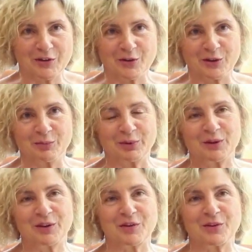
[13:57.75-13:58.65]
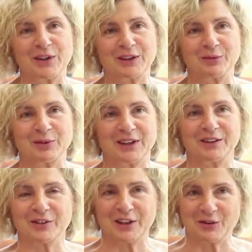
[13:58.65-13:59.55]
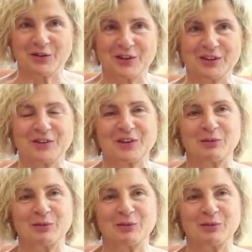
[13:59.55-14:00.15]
But also, it's a big responsibility.